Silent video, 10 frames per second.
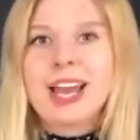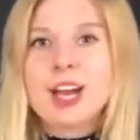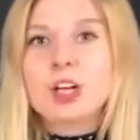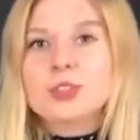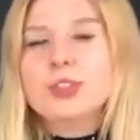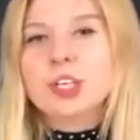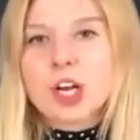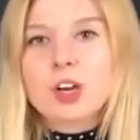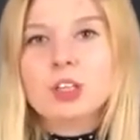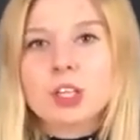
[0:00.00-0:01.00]
And also the
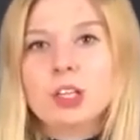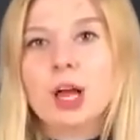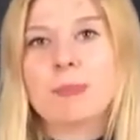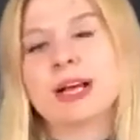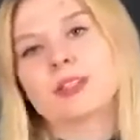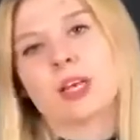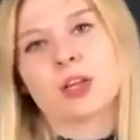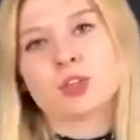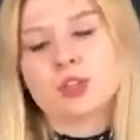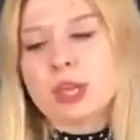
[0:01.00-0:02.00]
Coral Club has
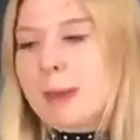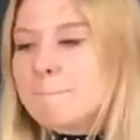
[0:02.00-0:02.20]
just